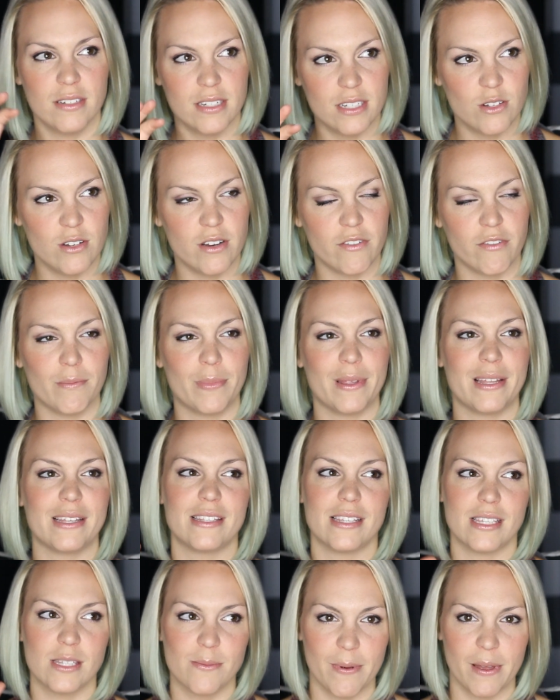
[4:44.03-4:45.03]
in two different
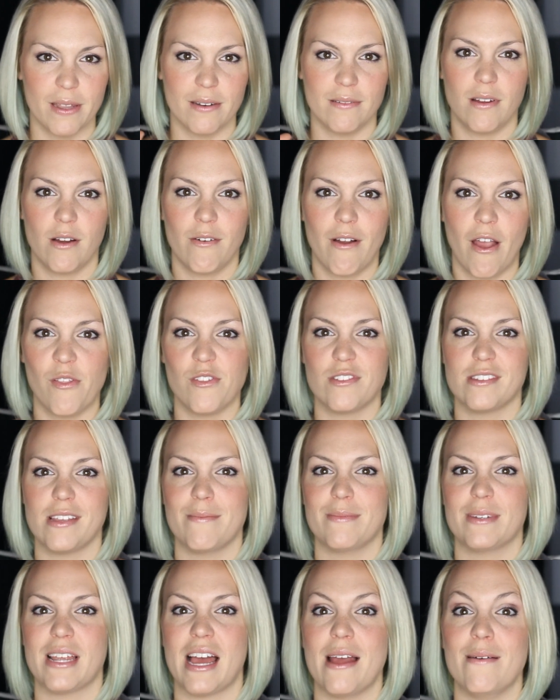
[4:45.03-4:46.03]
places, but around the
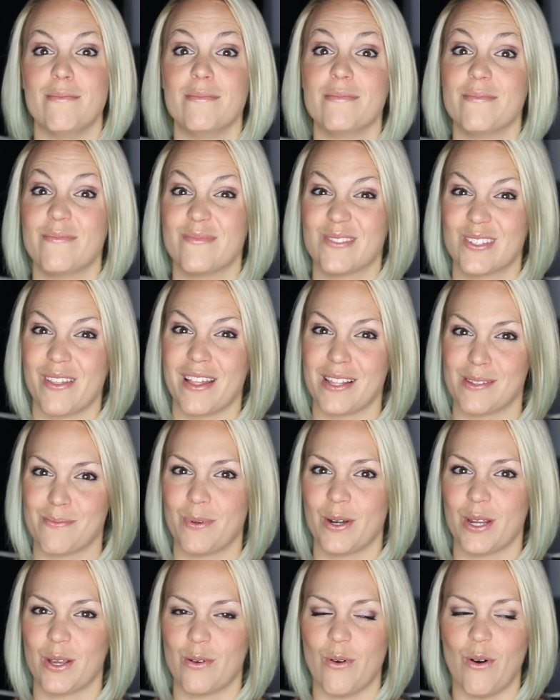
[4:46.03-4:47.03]
same time. So that's
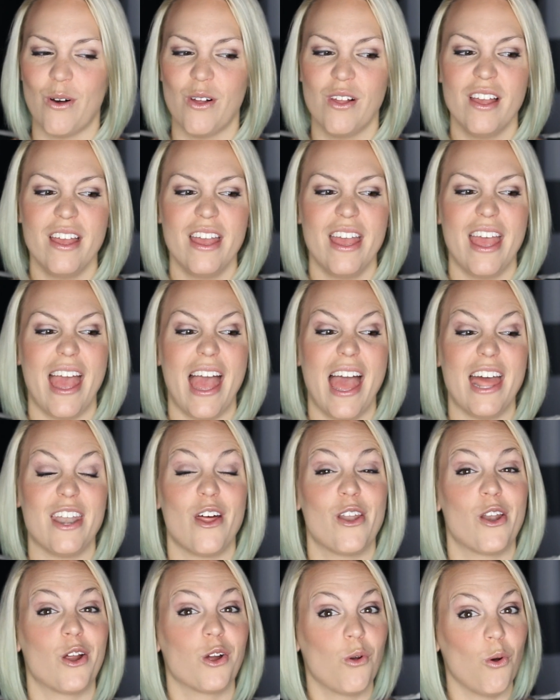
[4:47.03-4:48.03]
pretty cool. And
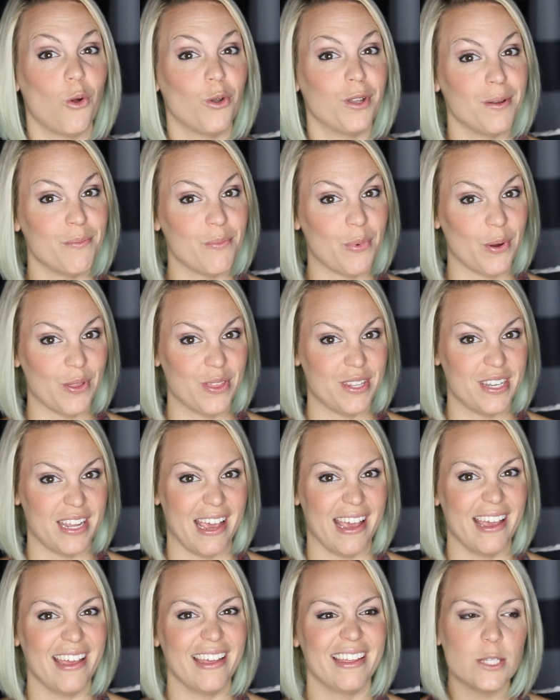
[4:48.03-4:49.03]
on our golden
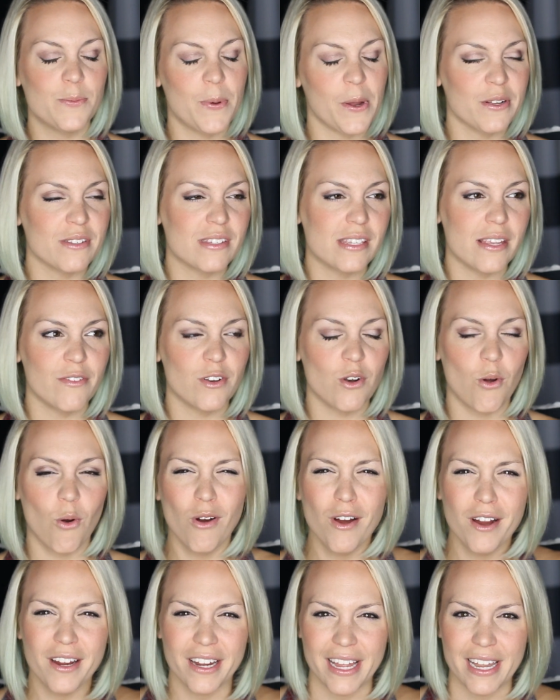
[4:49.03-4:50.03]
birthday, his parents live in
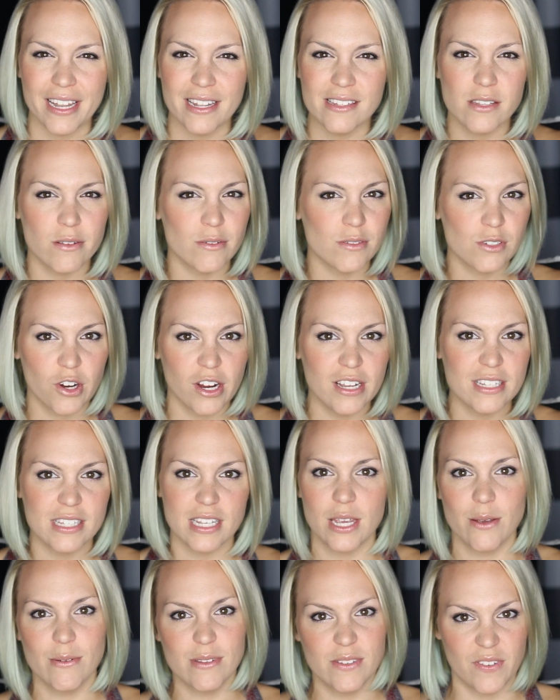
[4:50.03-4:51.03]
Oregon, so it was
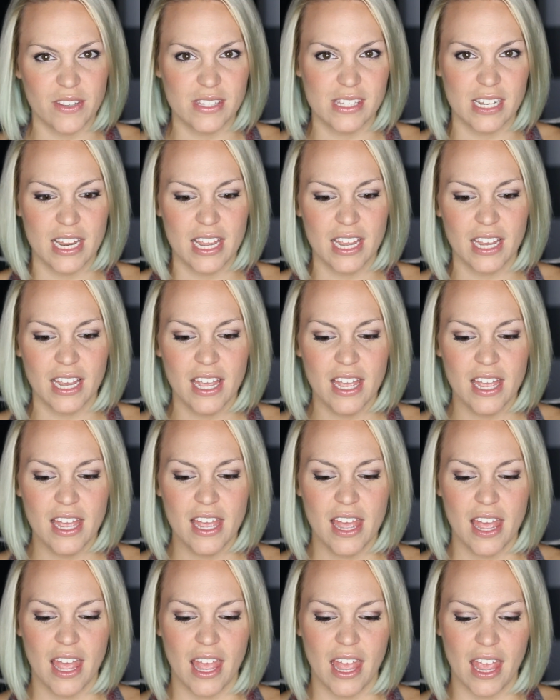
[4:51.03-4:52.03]
crazy. He was visiting,
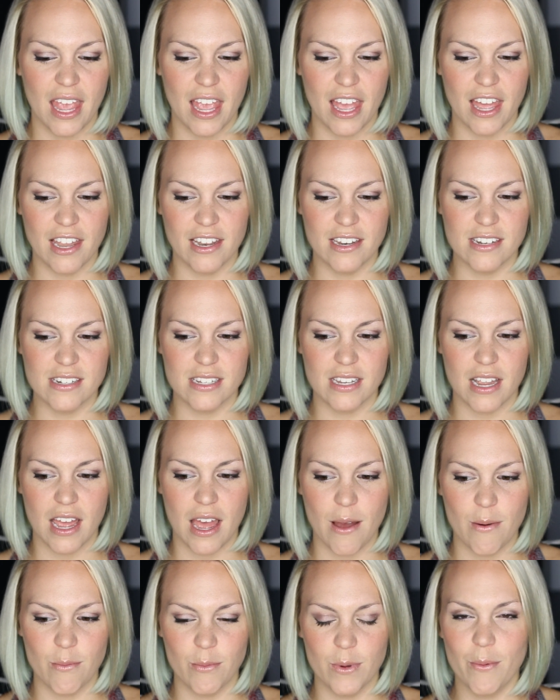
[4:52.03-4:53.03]
and
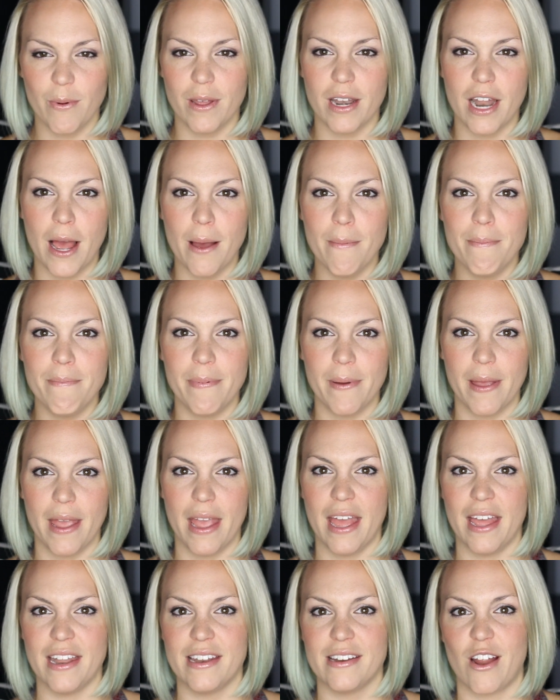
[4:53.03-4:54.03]
um, we went up,
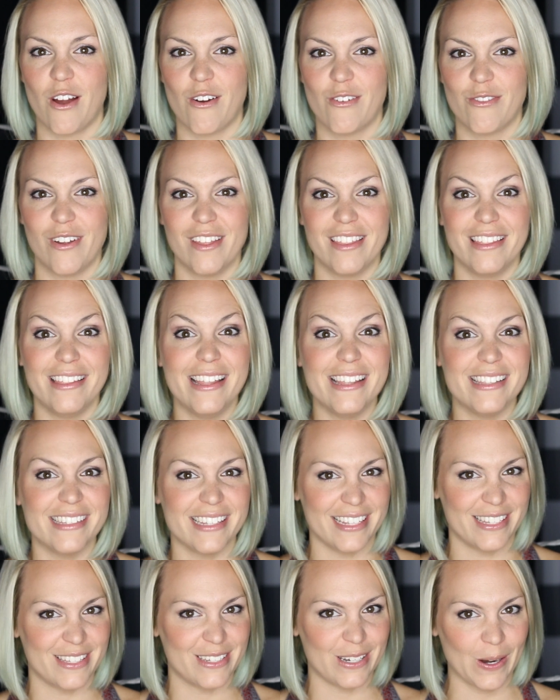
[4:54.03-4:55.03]
and our friend
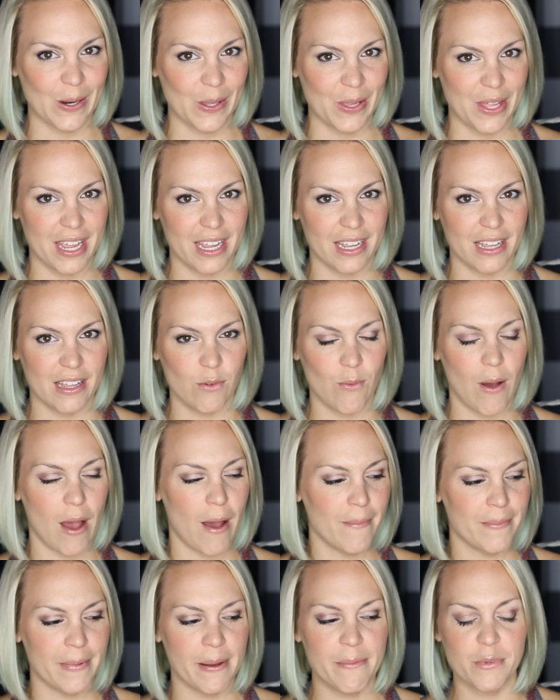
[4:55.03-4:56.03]
Lindsey Stirling, wow,
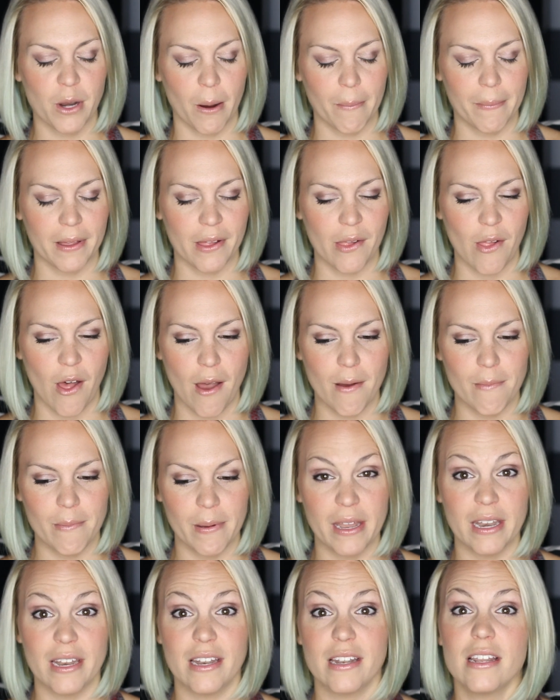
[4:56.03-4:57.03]
I'm name dropping a lot,
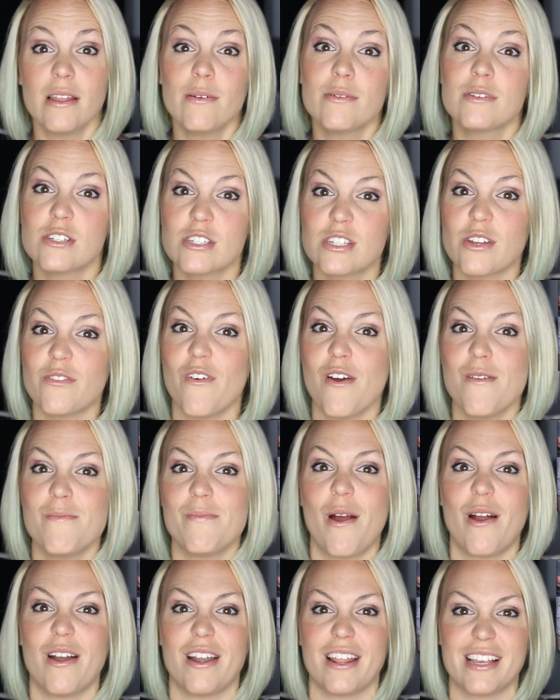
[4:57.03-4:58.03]
but it was just a fun
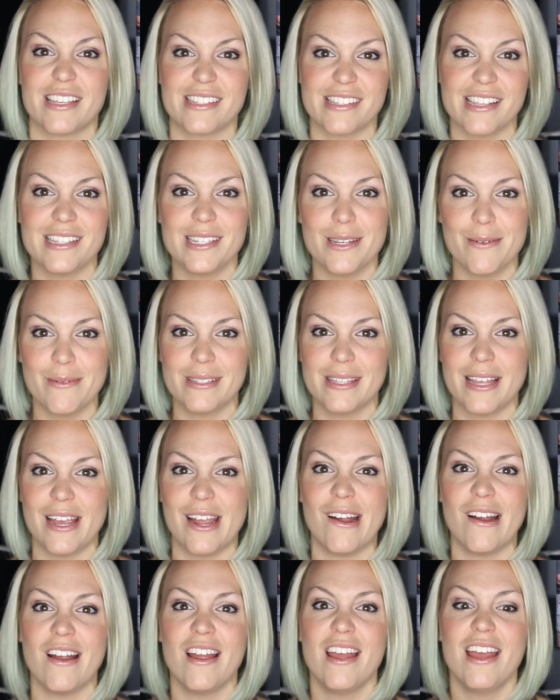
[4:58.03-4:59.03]
party because Lindsey was
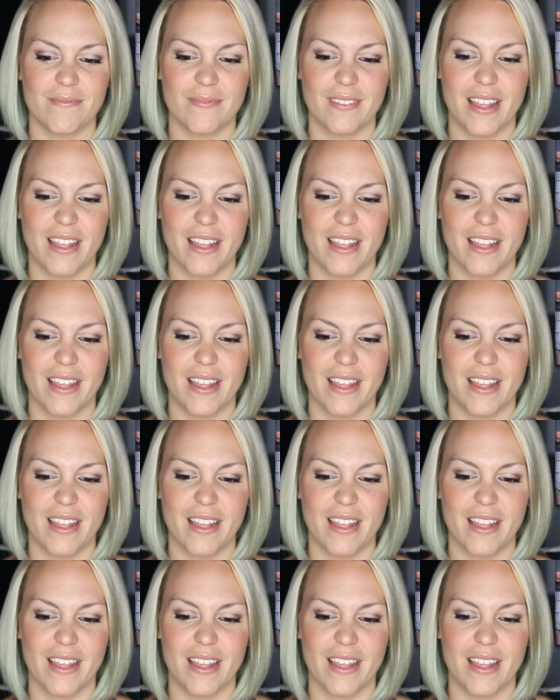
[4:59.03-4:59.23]
there,